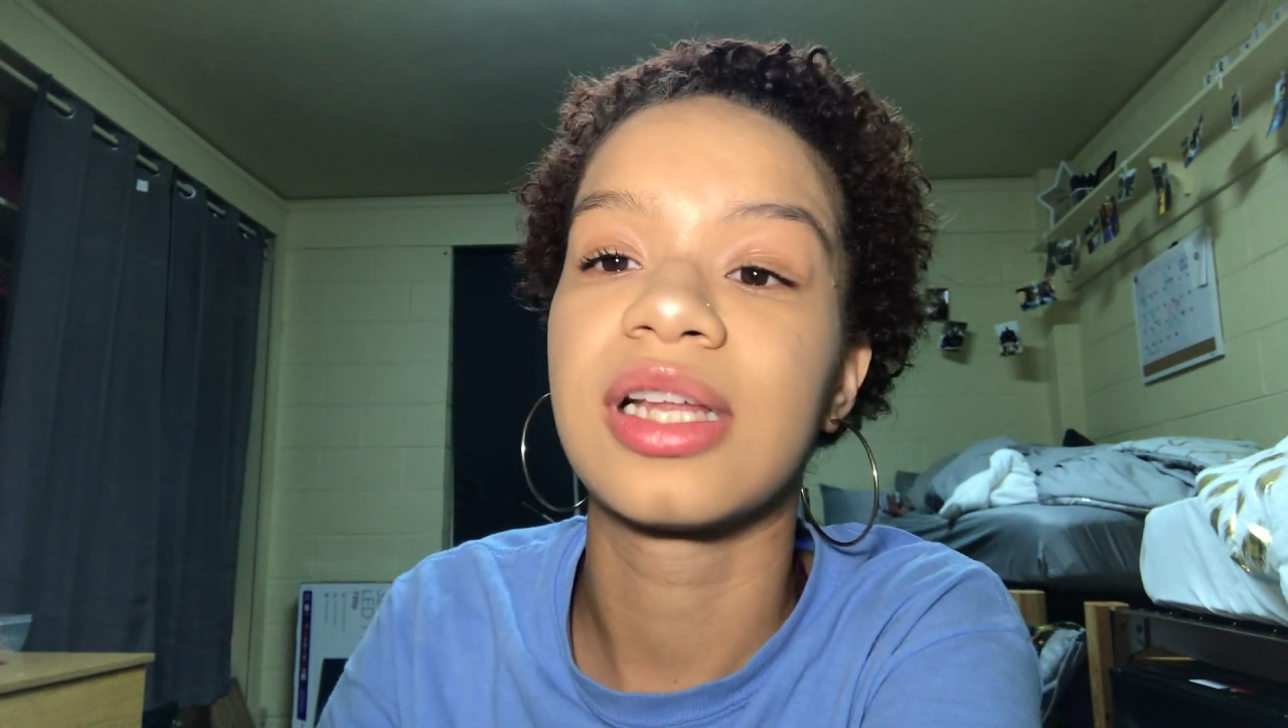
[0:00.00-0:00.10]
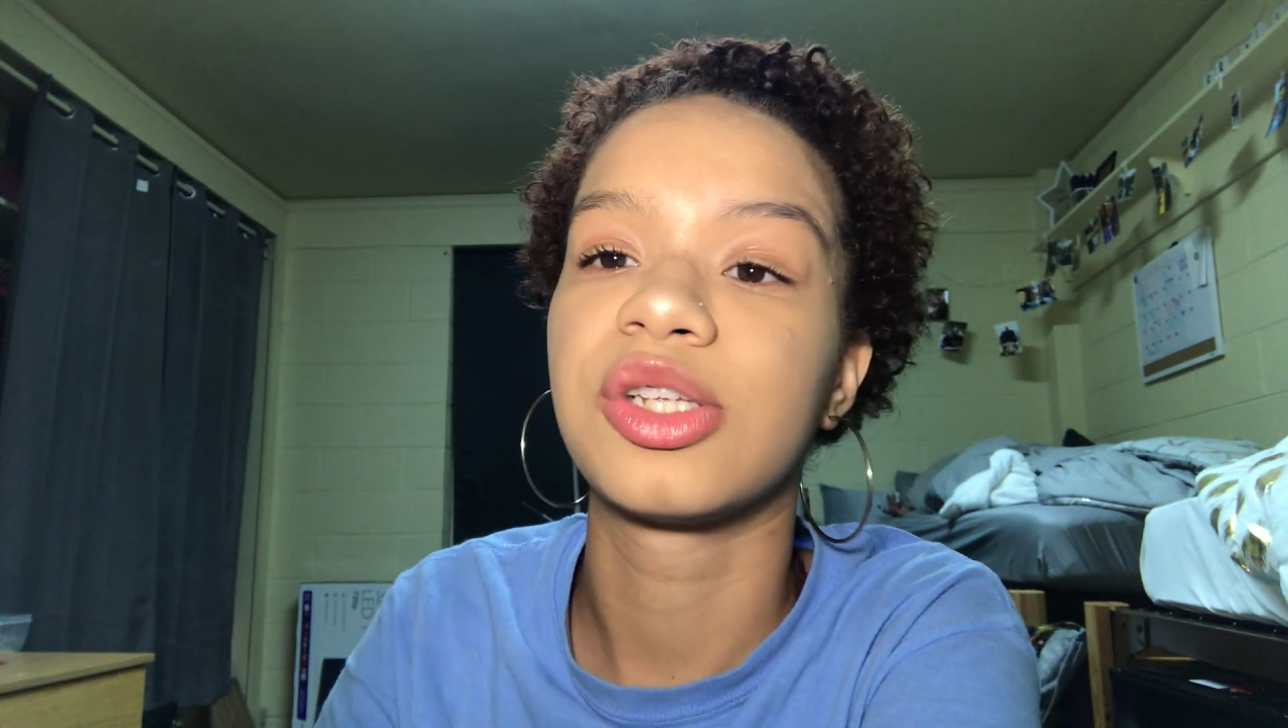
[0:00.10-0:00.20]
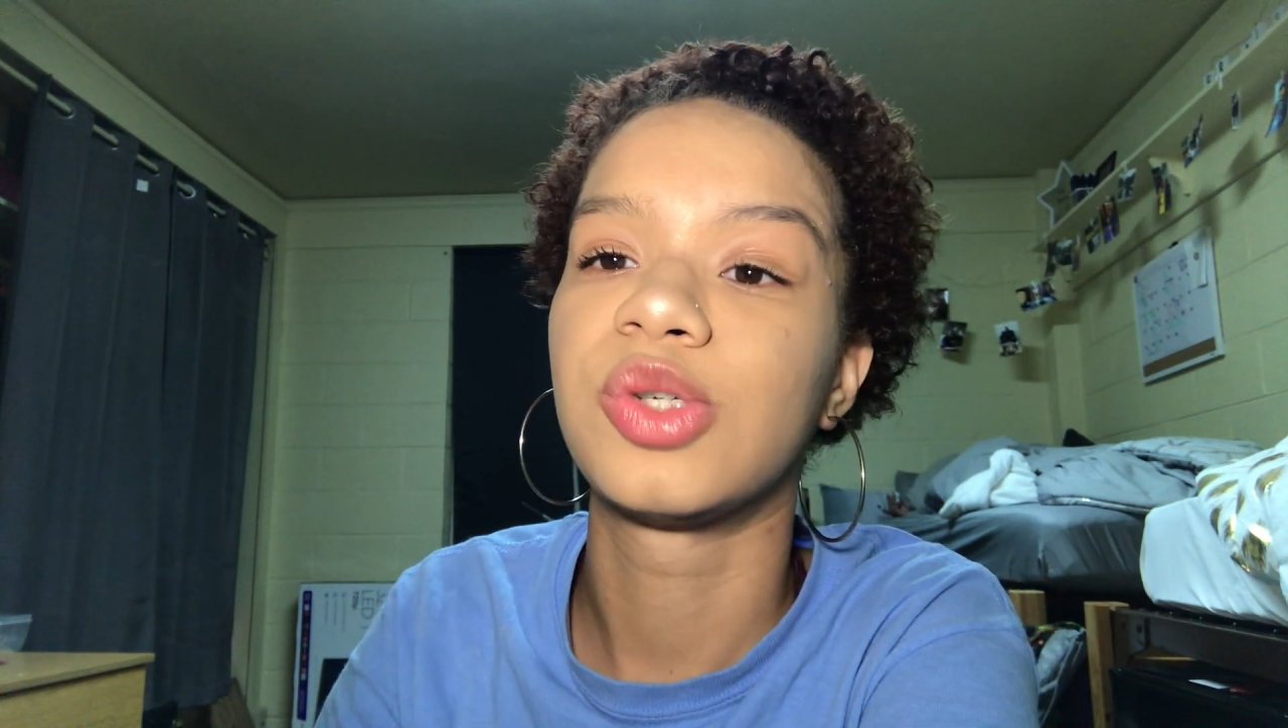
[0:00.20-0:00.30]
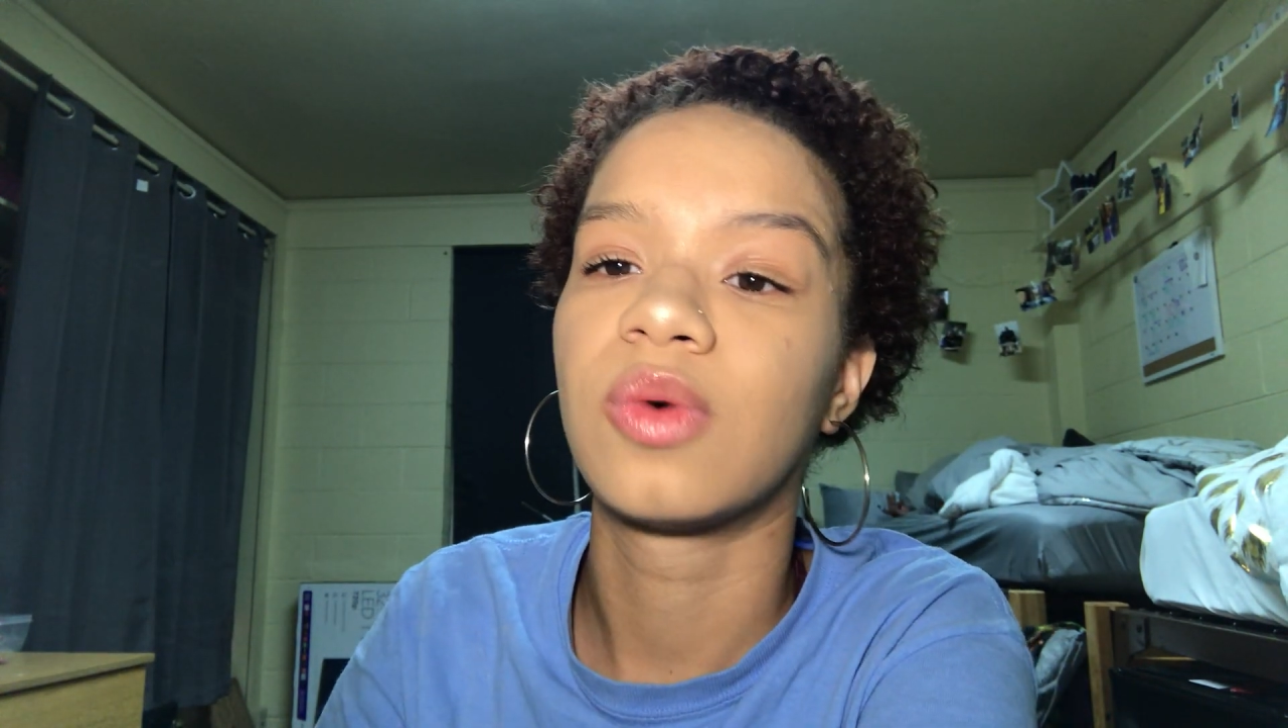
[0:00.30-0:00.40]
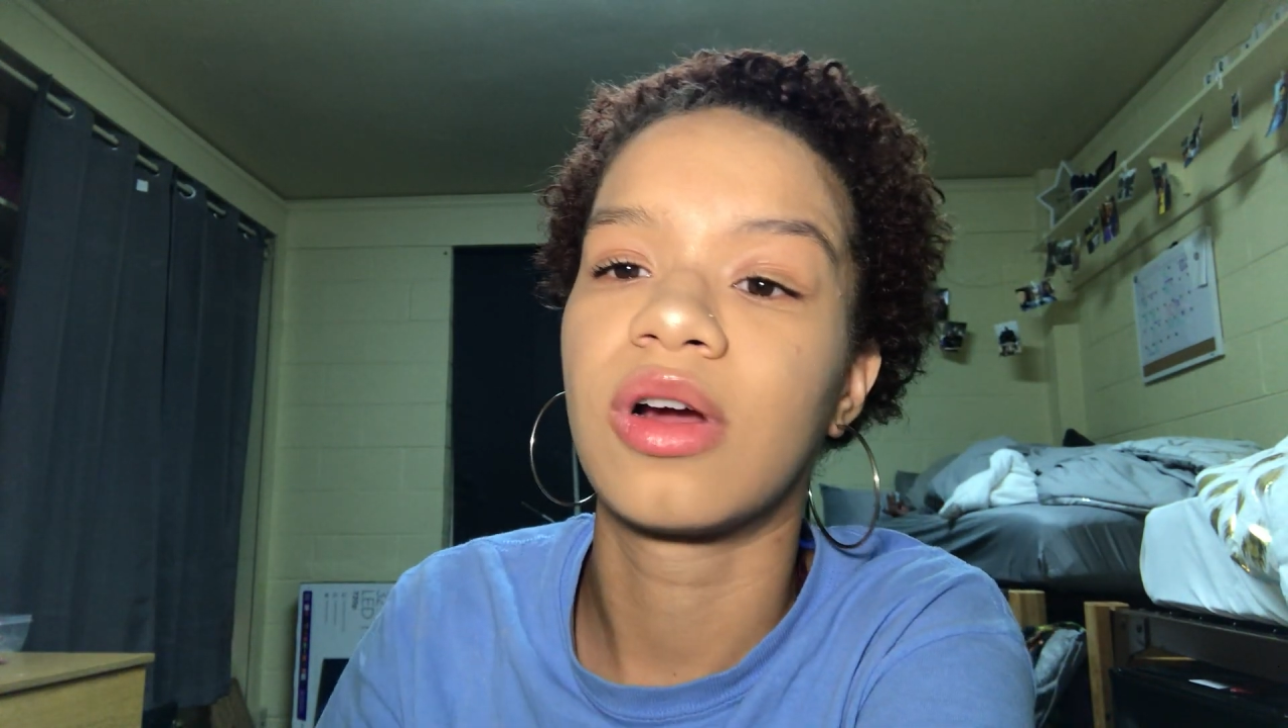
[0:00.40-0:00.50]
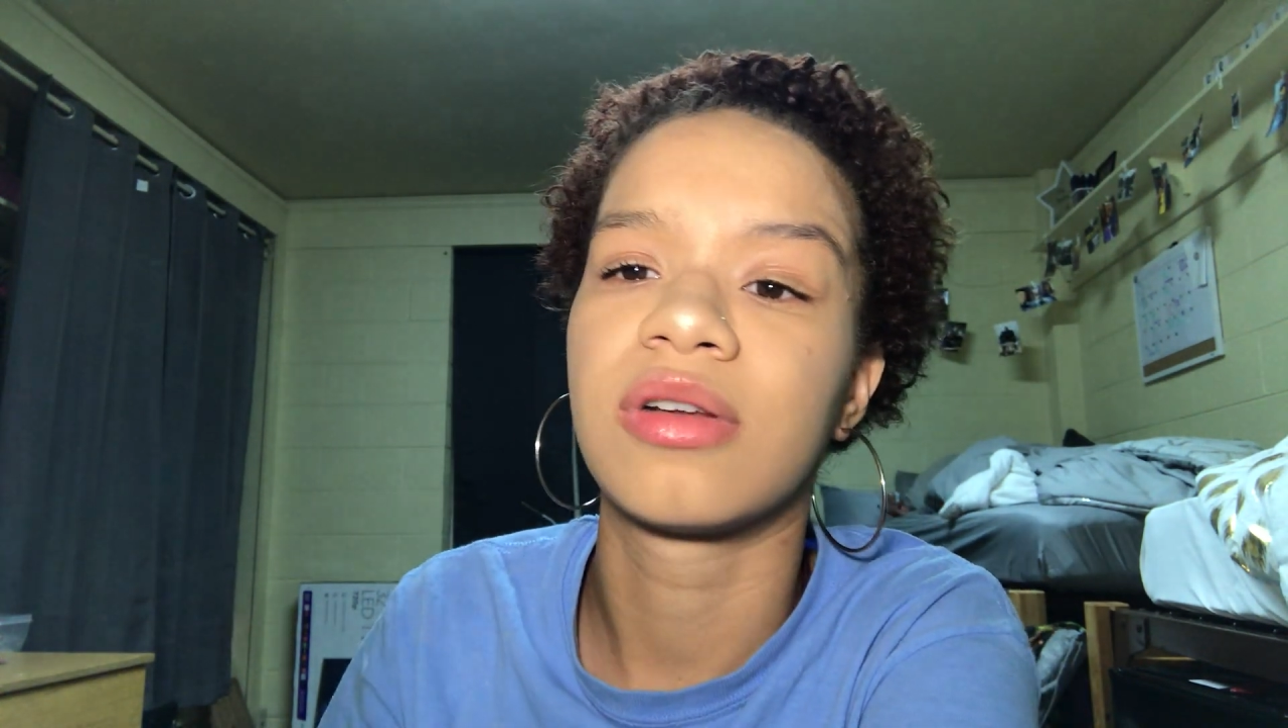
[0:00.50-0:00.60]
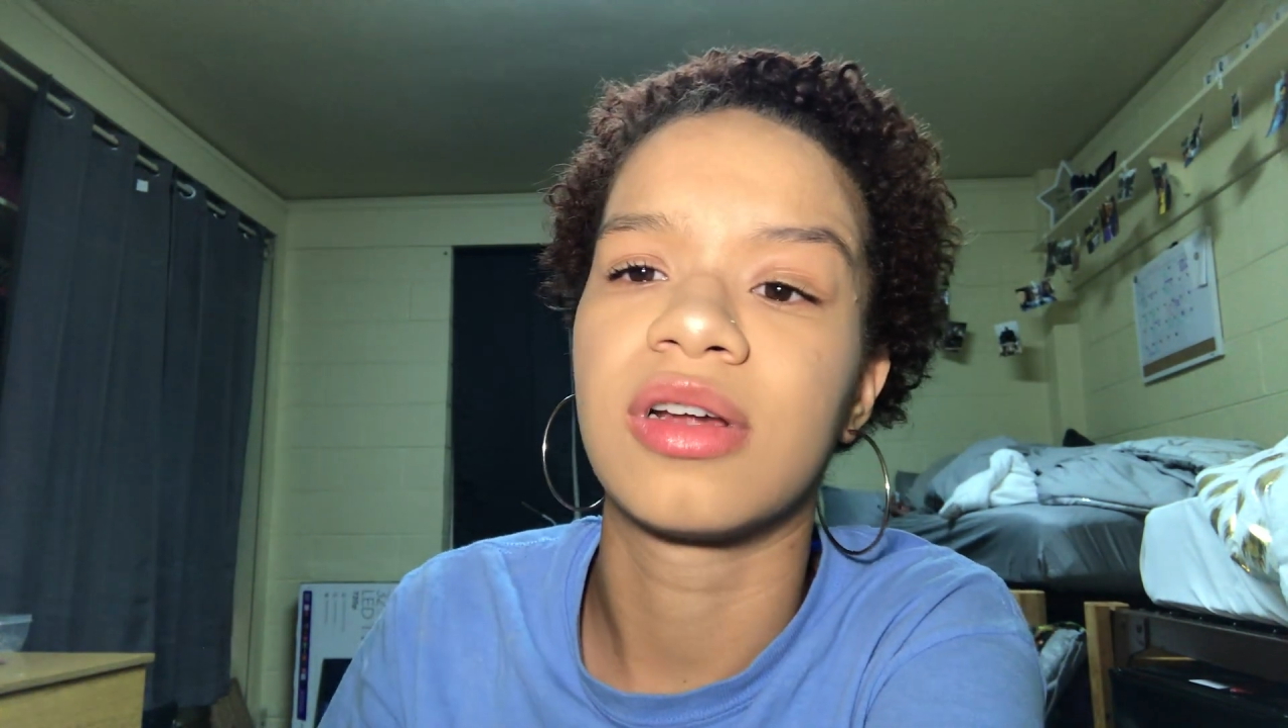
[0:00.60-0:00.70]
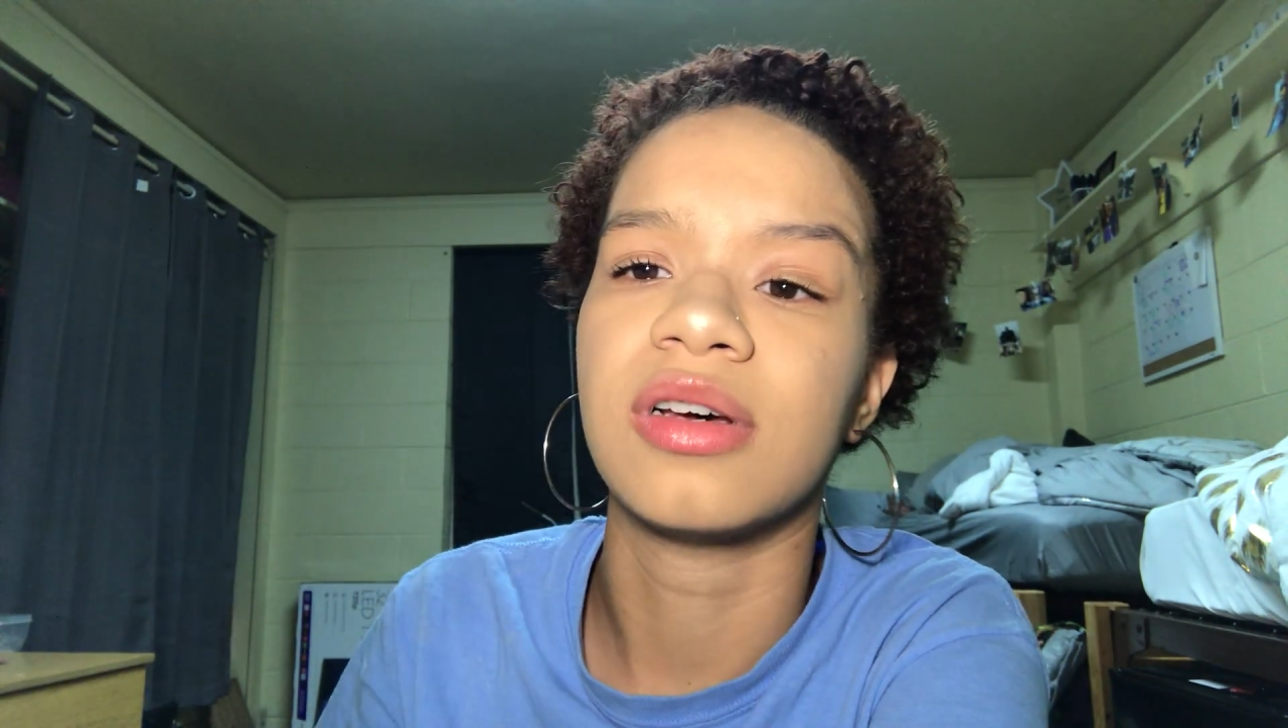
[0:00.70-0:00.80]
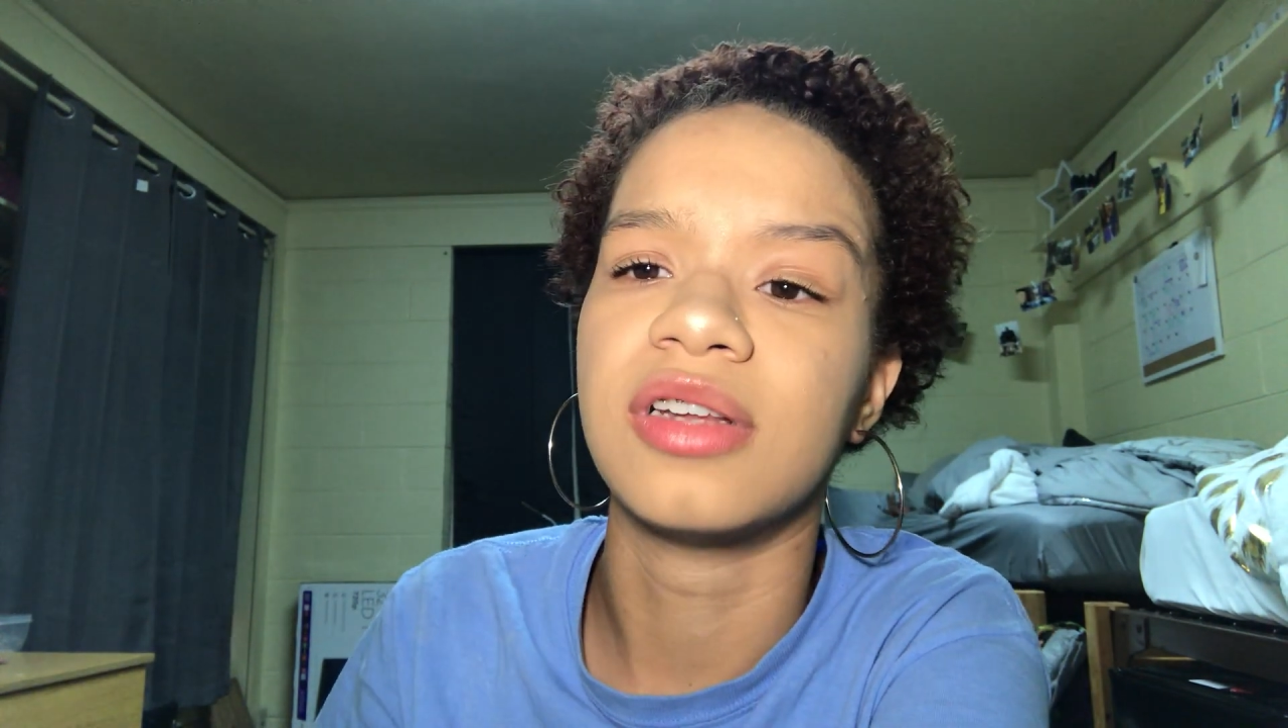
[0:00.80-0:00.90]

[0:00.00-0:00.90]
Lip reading: that you aren't